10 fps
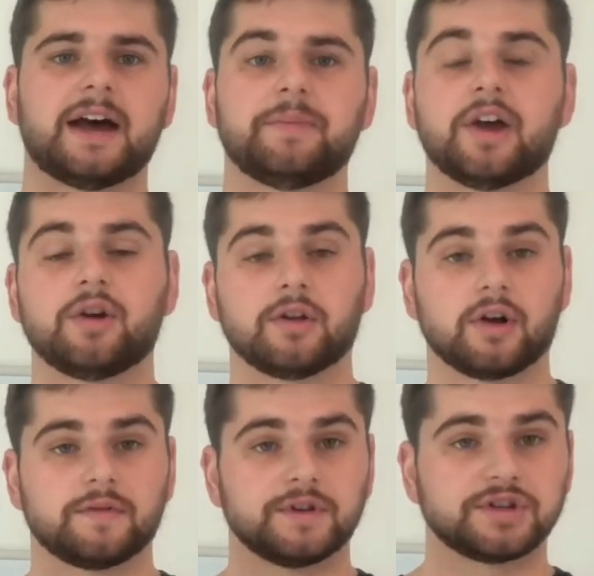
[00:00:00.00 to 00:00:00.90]
They own a
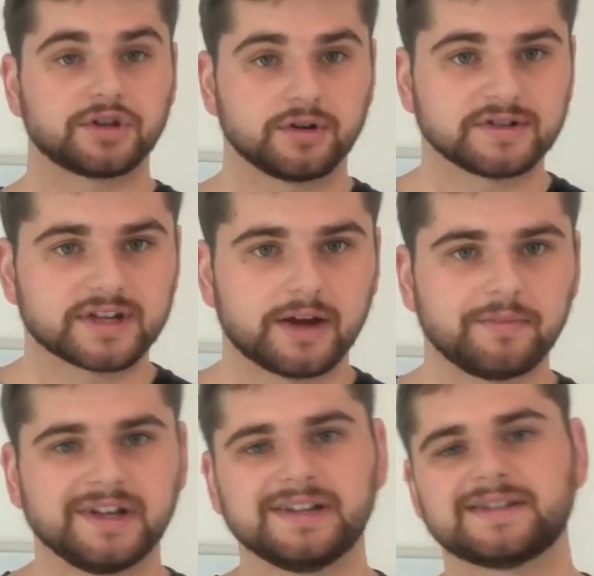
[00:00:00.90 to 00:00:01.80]
lot of insurance
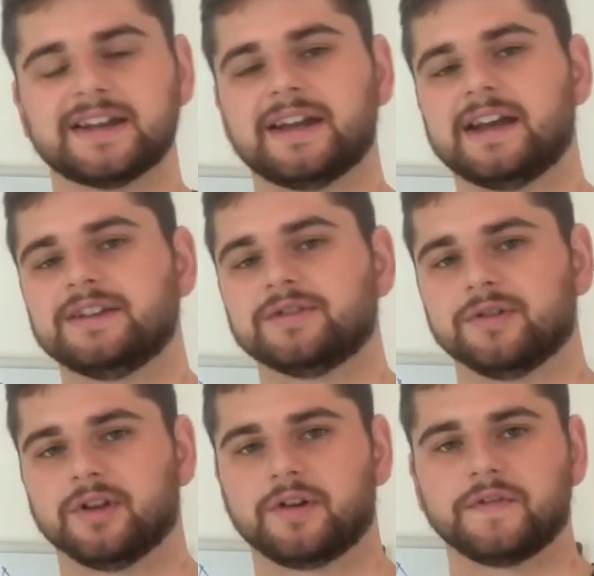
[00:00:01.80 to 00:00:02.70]
companies and do a
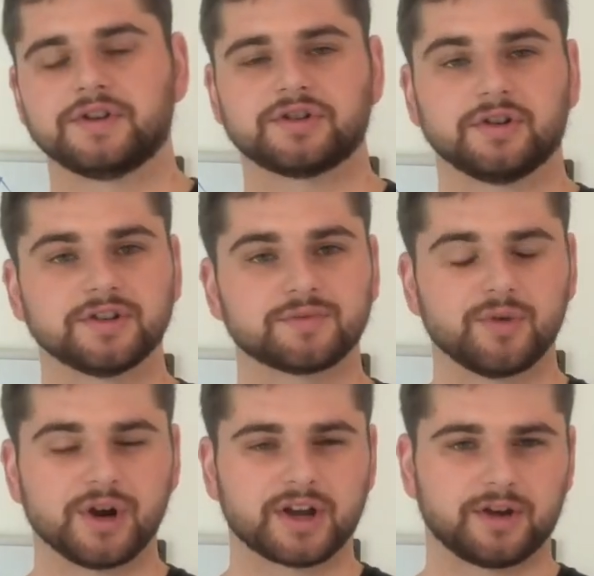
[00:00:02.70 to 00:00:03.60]
lot of insurance
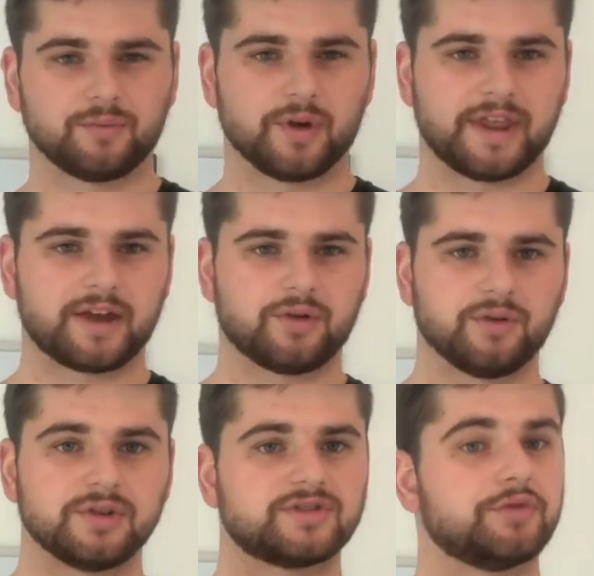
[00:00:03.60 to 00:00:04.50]
work in what they
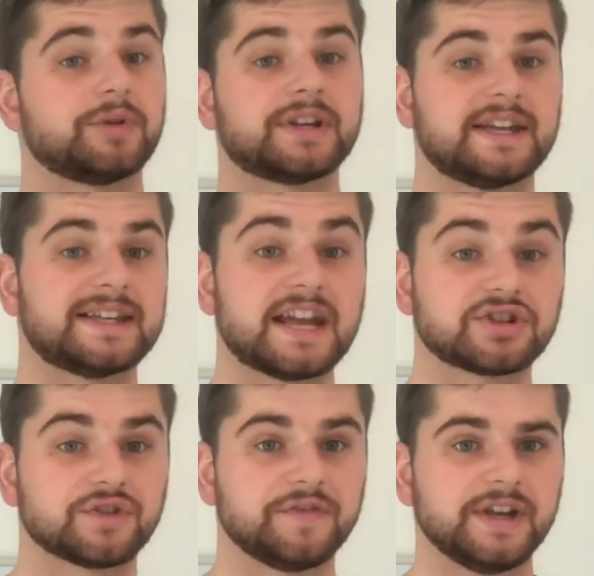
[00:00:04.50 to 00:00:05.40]
call the super
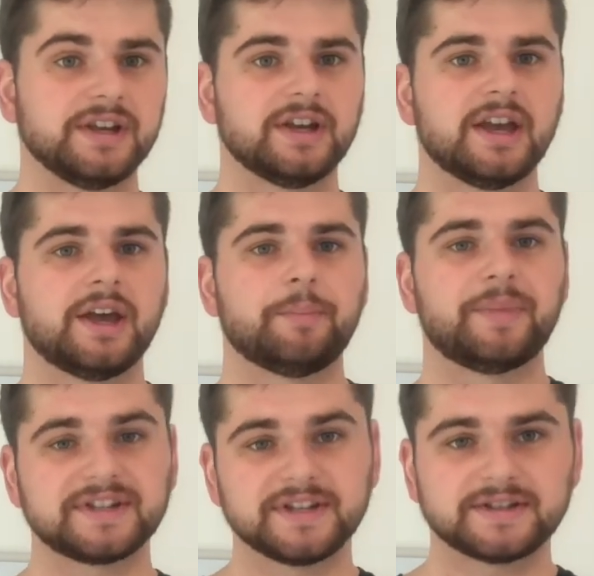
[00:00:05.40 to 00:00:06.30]
catastrophe
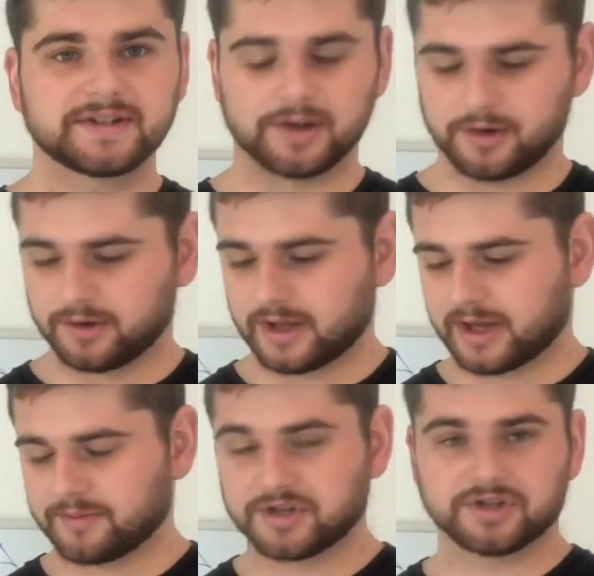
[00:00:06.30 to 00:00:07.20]
business, so
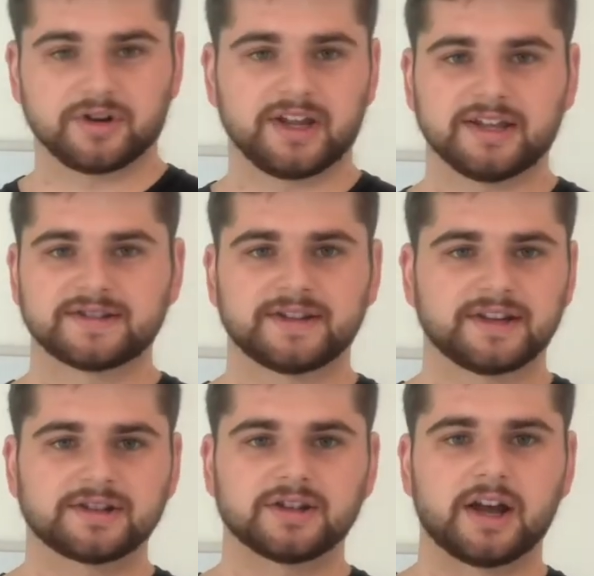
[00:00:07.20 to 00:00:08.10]
insuring against
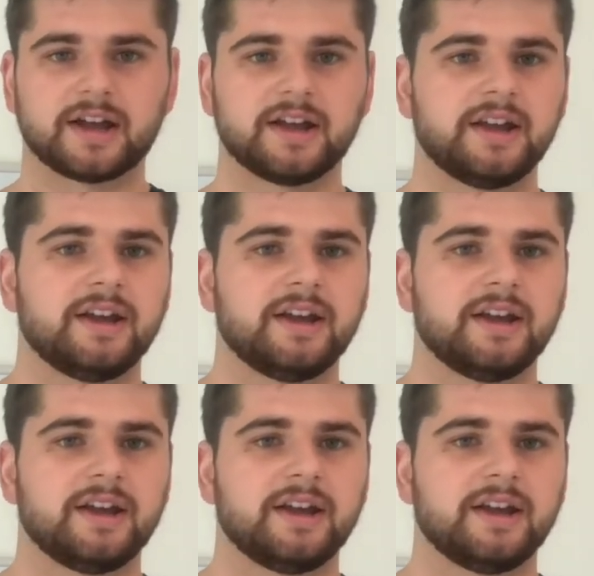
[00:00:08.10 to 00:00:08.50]
things like